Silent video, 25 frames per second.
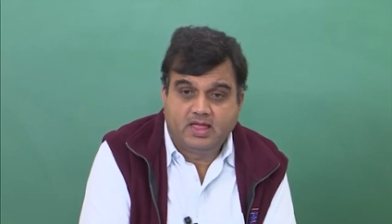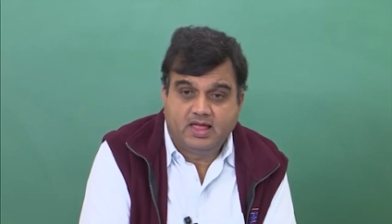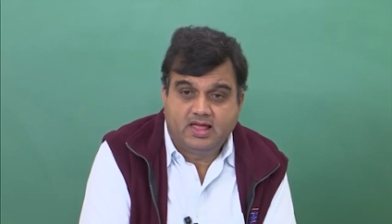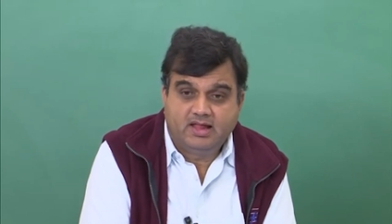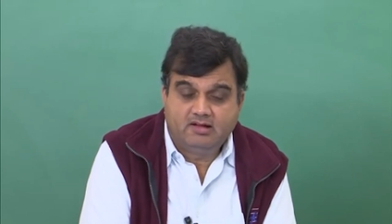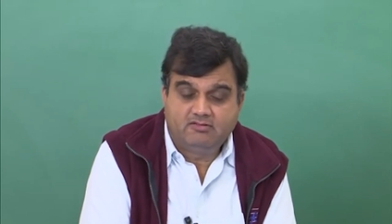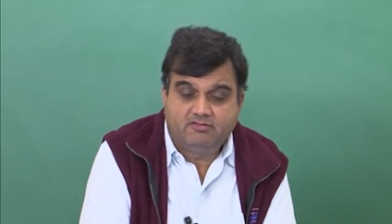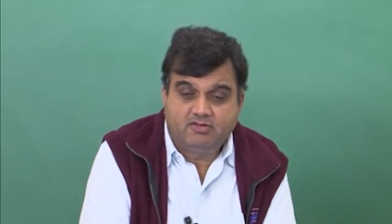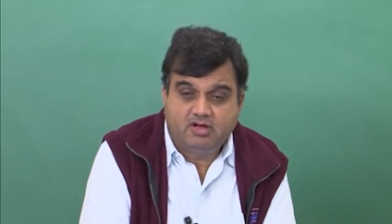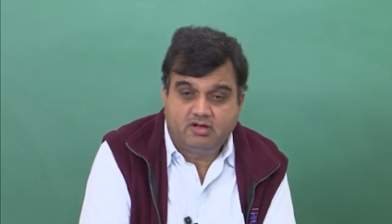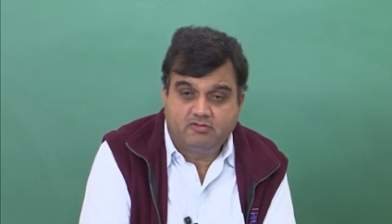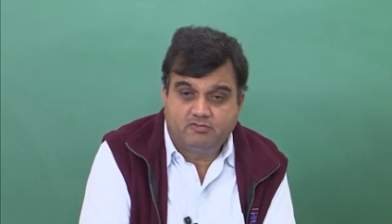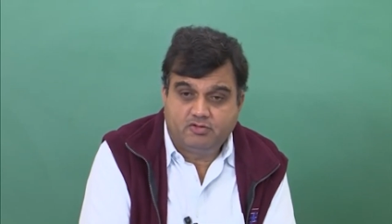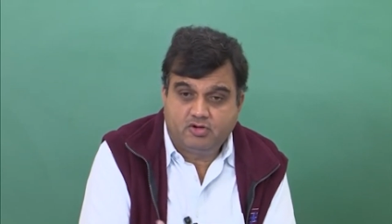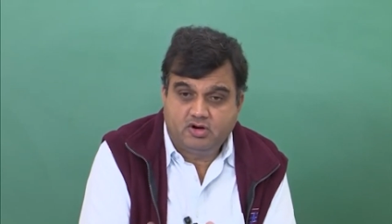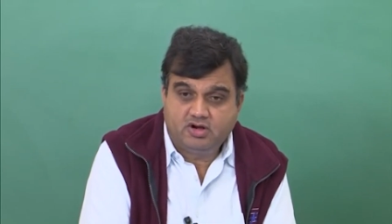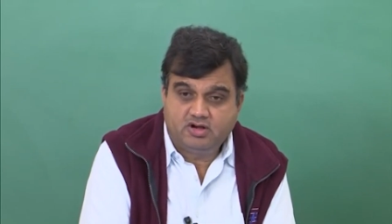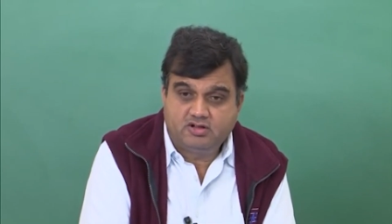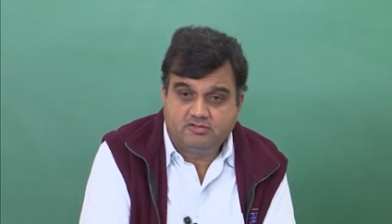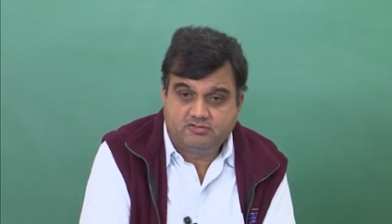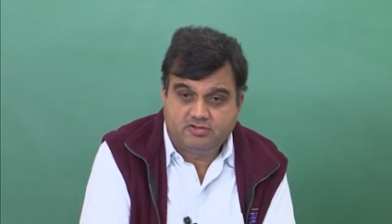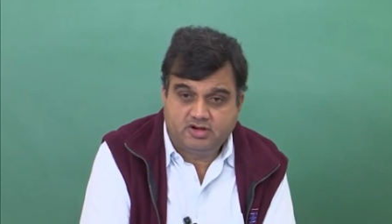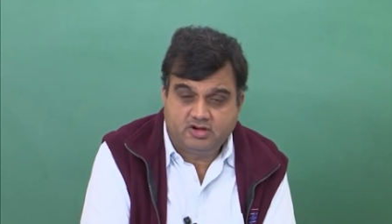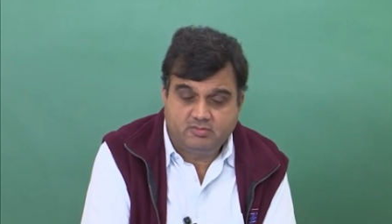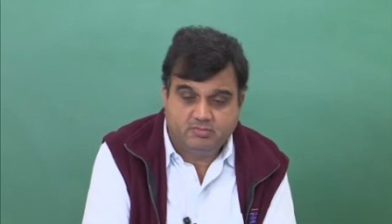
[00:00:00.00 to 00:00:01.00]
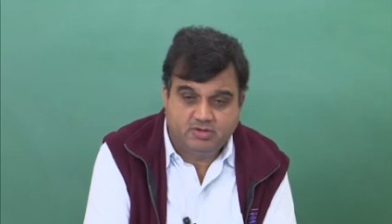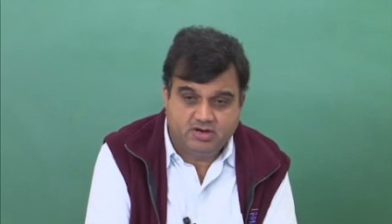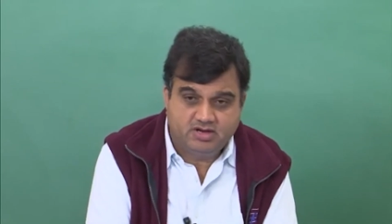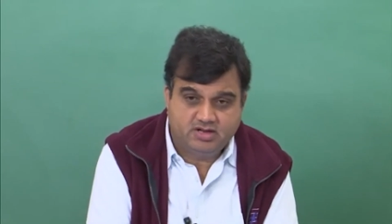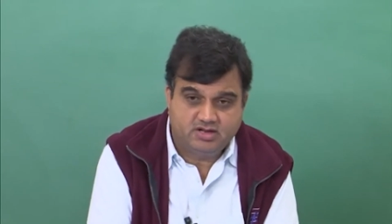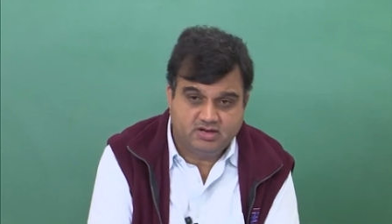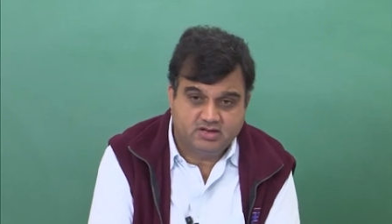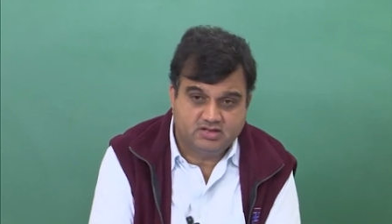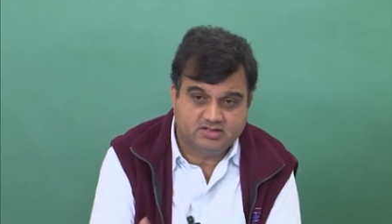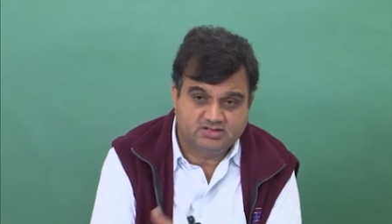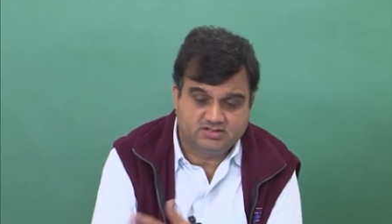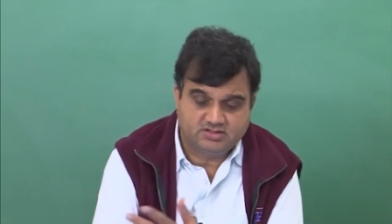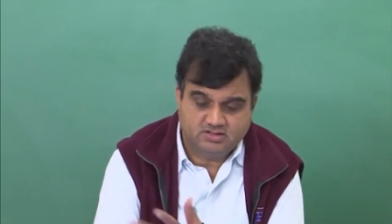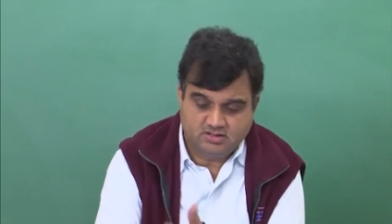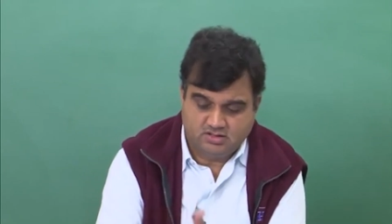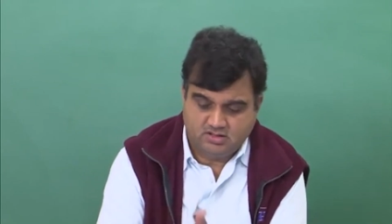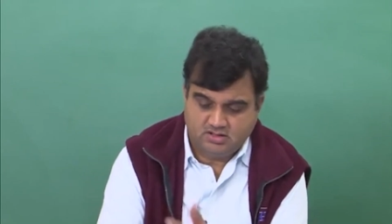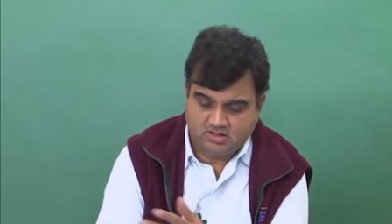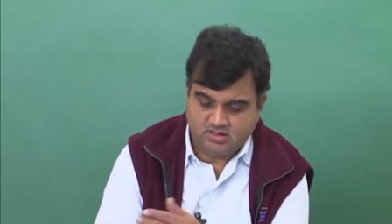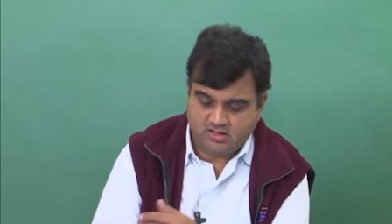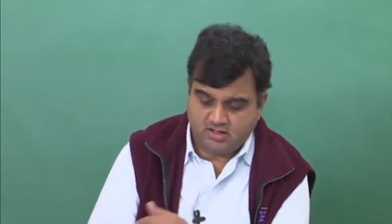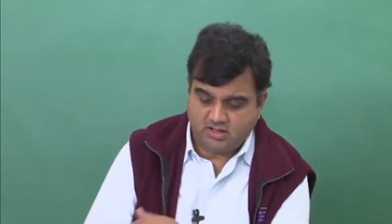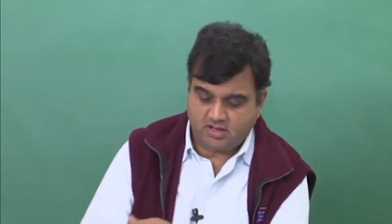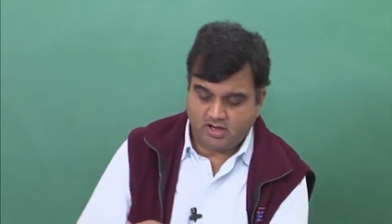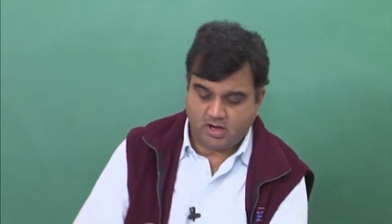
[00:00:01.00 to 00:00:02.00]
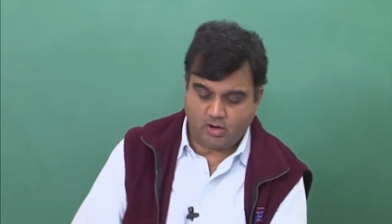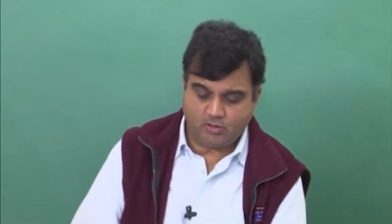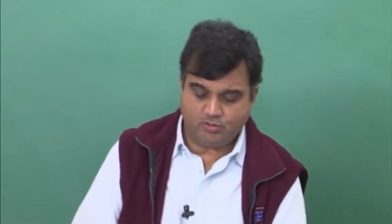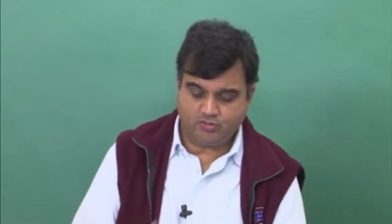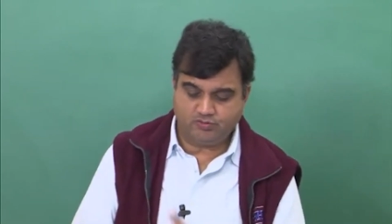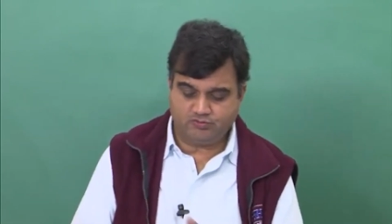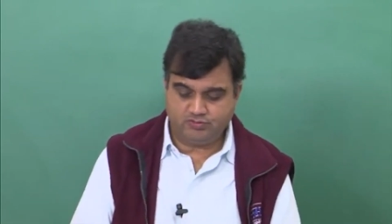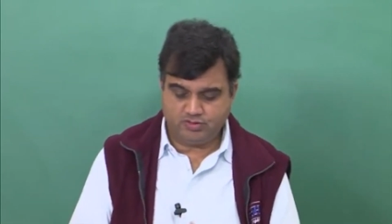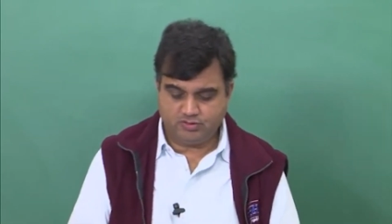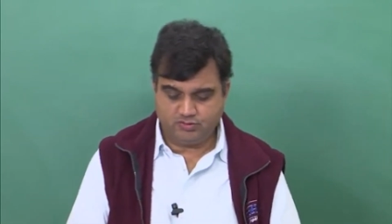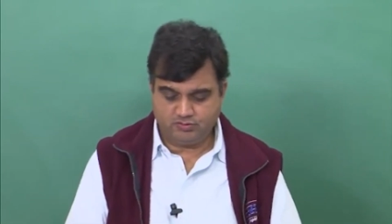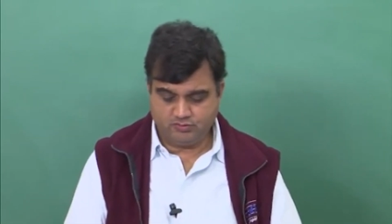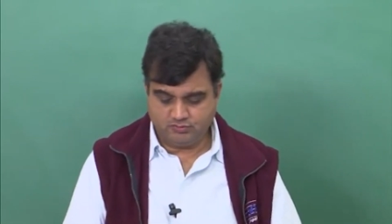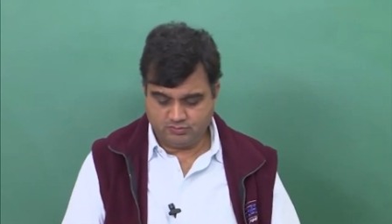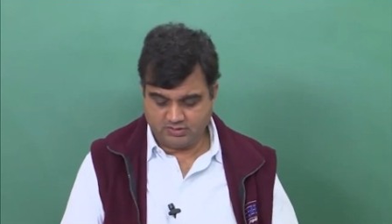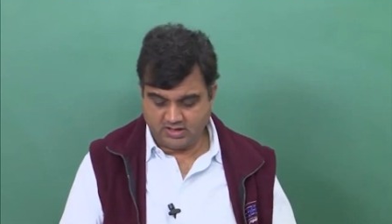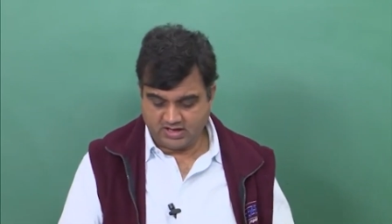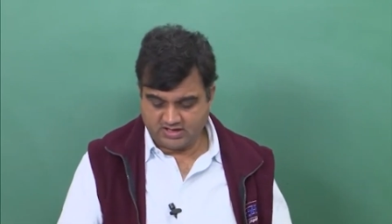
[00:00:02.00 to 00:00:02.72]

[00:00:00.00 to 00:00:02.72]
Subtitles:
alpha for different materials. And how do we do?